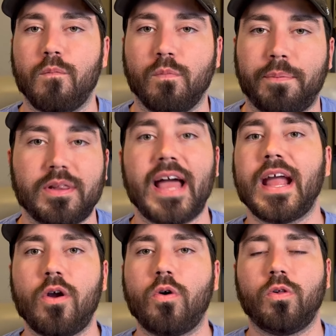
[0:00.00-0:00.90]

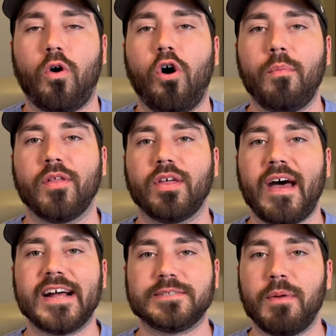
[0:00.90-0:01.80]
plaguing Oklahoma the
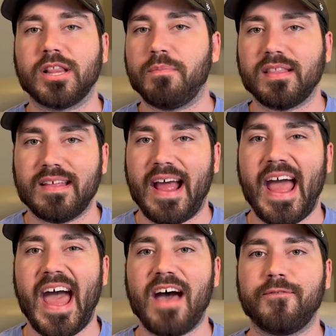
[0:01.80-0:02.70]
last month, month and a
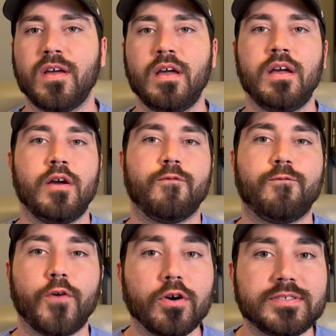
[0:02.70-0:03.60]
half.
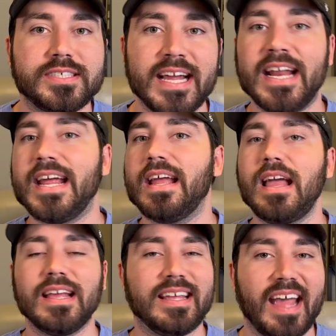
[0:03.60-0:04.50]
First
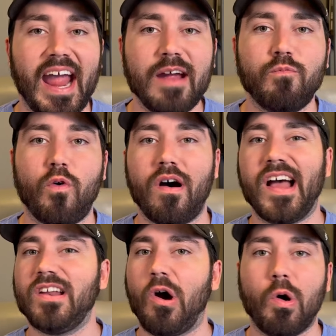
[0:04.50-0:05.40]
inning, game
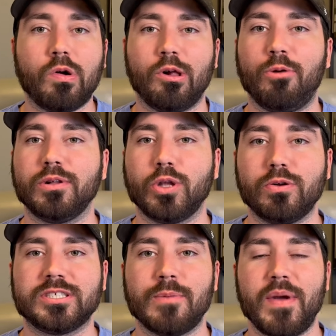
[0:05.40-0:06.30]
1, Oklahoma
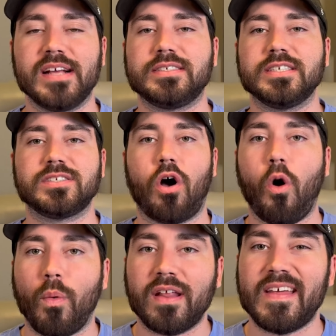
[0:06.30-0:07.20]
loads the bases.
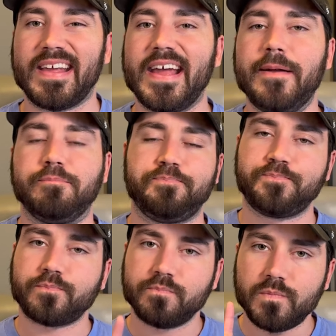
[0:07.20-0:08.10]
What do they get?
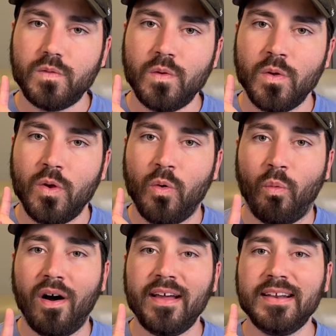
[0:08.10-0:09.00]

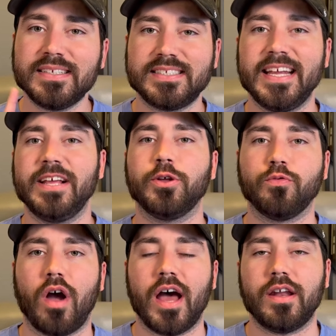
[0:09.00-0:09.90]
1 singular
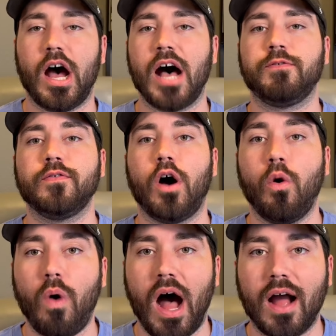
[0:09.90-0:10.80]
run off of a
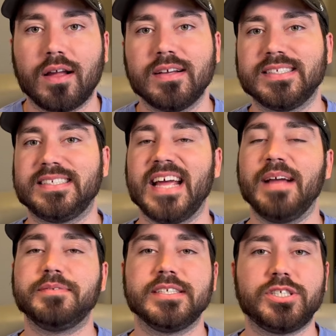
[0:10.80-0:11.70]
walk.
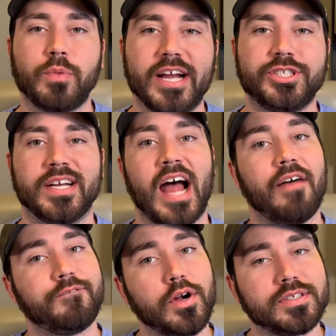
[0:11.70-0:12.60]
Same situation, not
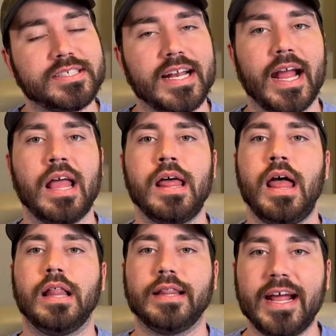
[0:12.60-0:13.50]
first inning.
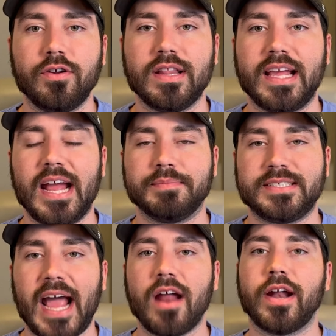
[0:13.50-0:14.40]
Later in the game,
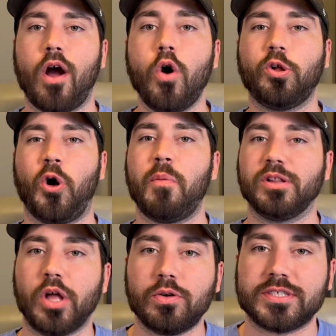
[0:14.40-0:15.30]
Saturday, Oklahoma
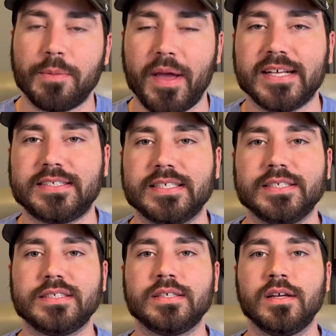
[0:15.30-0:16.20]
loads the
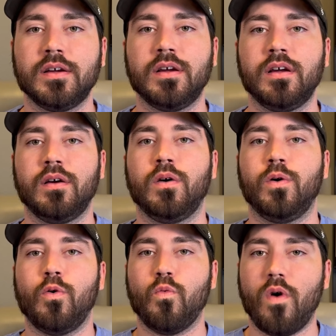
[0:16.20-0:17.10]
bases.
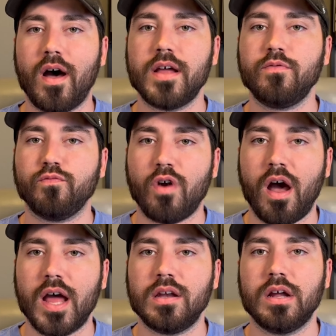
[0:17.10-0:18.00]
1
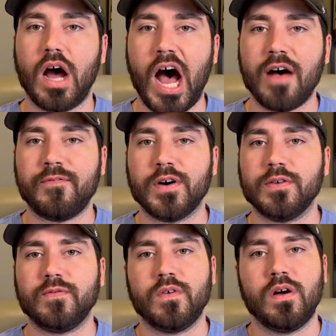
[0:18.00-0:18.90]
run off
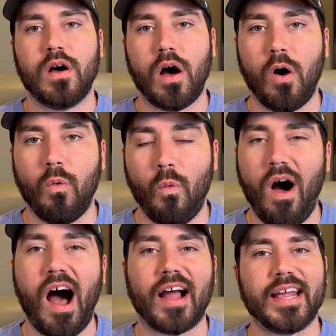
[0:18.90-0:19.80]
of a
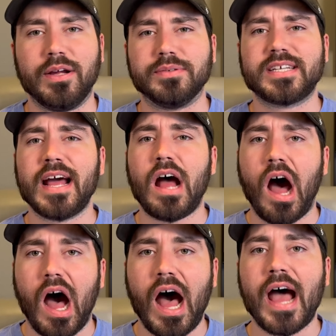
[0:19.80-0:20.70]
walk. It was kind of
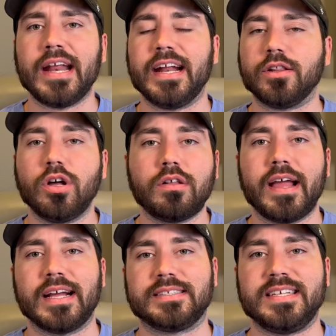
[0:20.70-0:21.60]
odd, and it looked
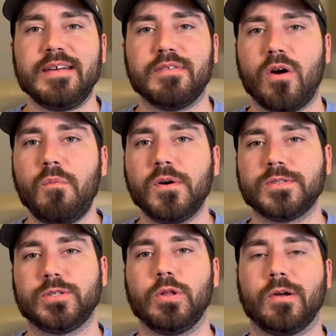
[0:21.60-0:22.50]
like a team that
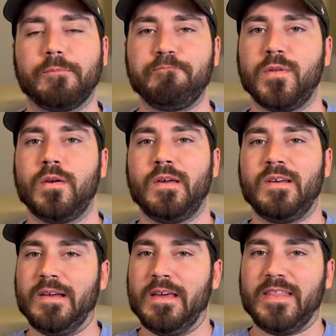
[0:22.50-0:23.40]
almost looked,
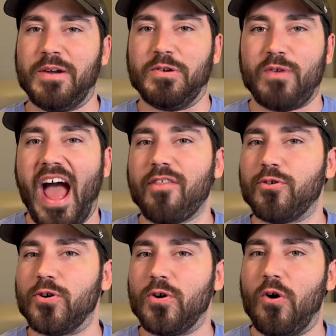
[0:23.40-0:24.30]
they would
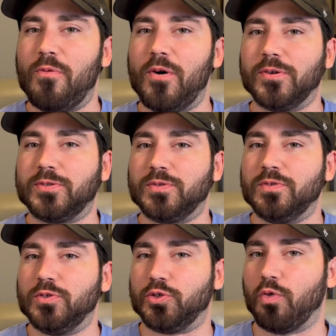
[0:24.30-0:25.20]
rather almost
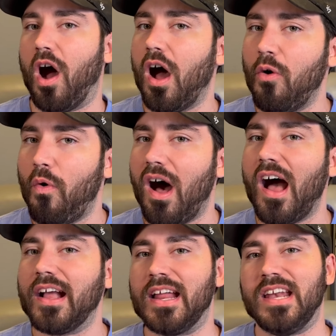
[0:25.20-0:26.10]
draw a
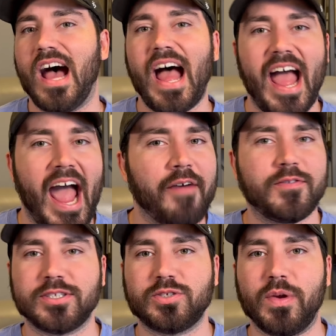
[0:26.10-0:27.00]
walk and not have
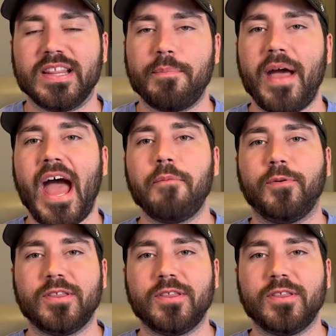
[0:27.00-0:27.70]
to swing the bat and put the